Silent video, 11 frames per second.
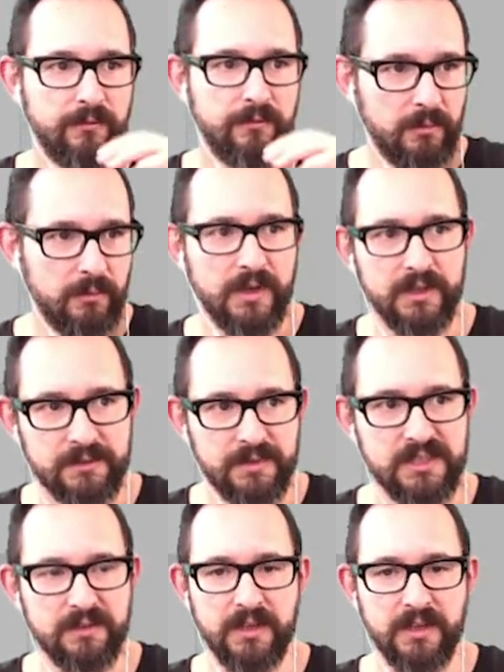a
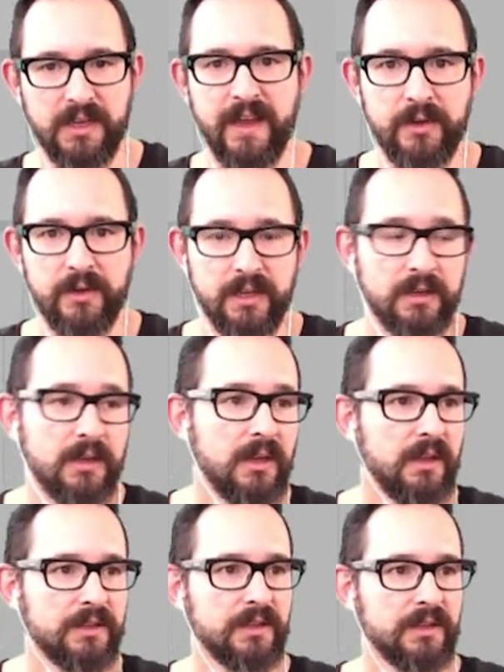specific area.
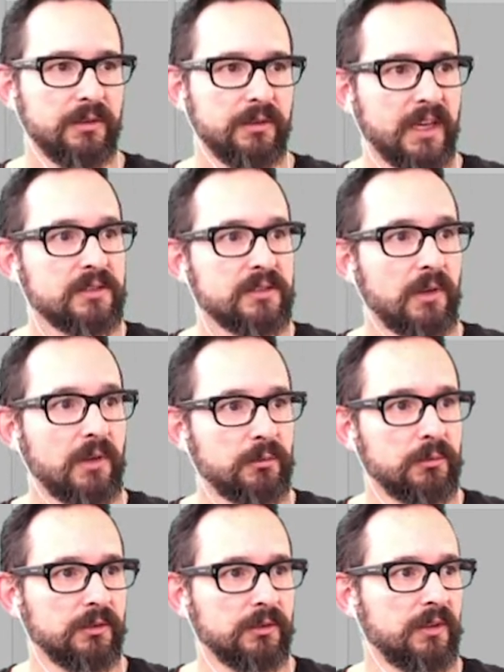So that's what we'll do
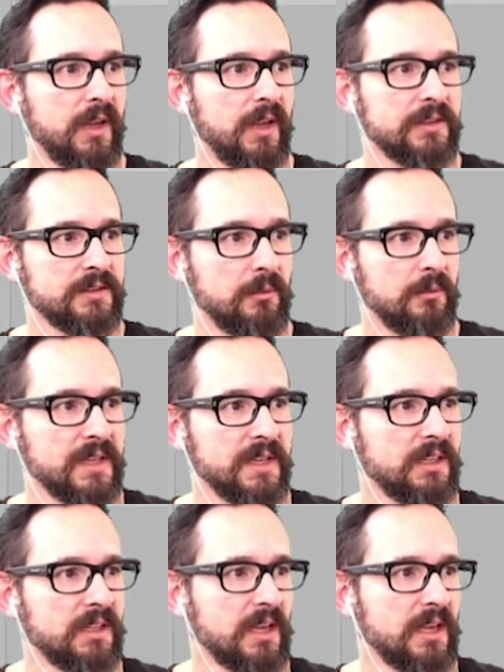today. So basically the
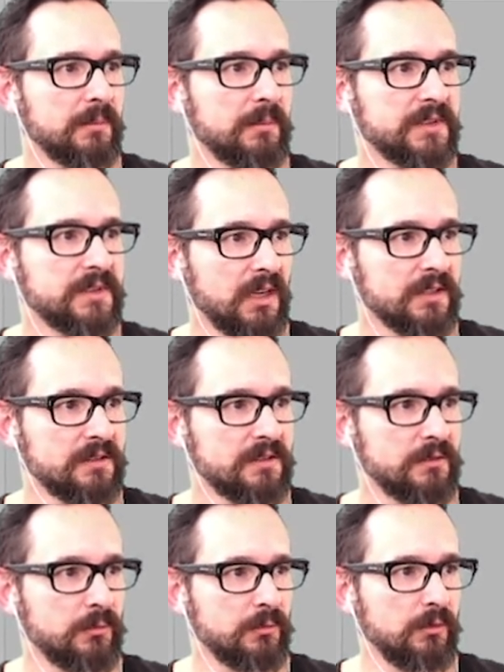same thing as we
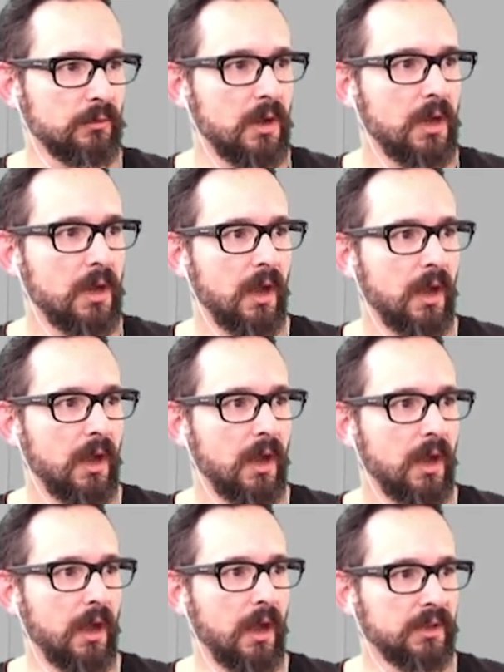do with the
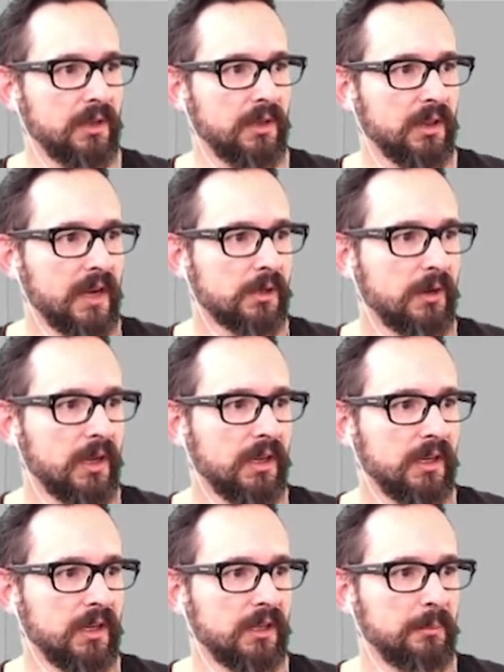lights. We'll create an
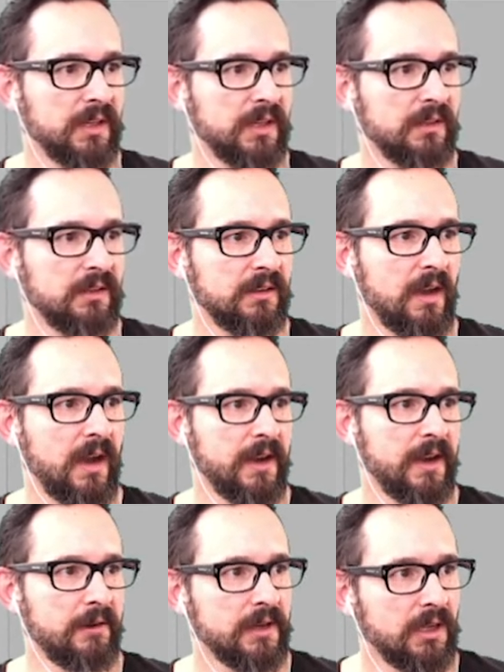independent
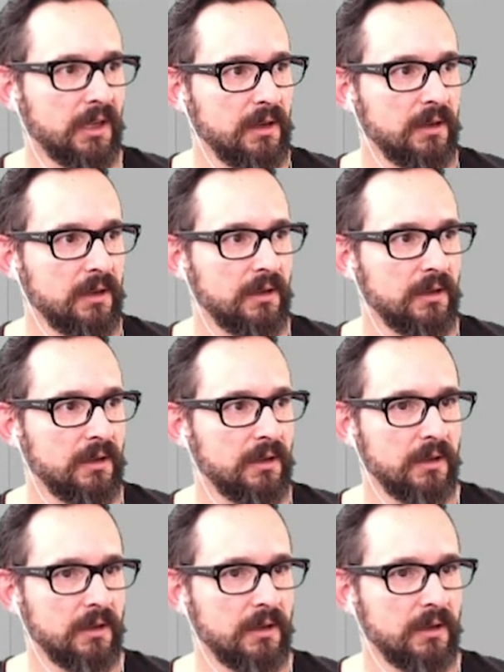hierarchy,
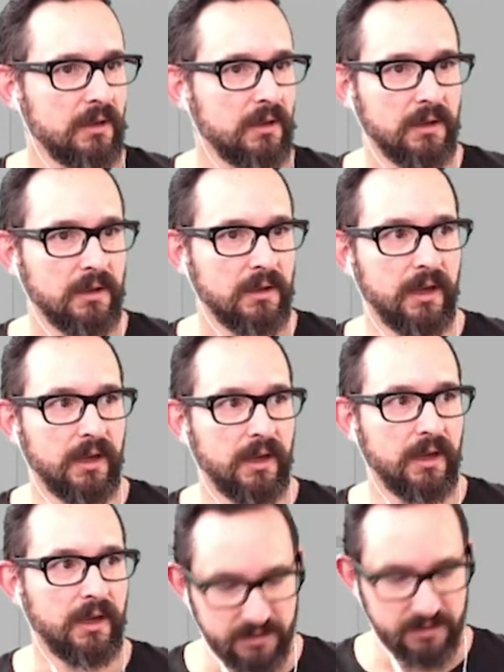and in this case I'll
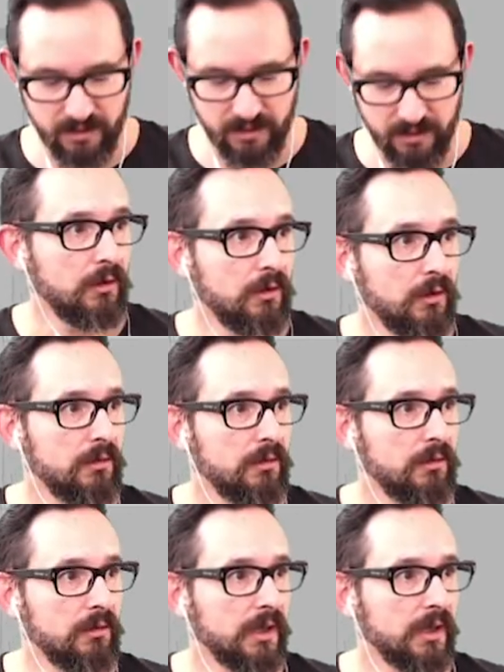go and
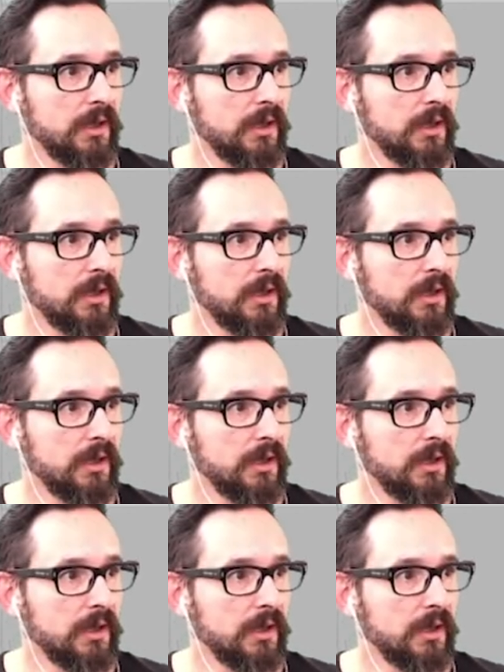create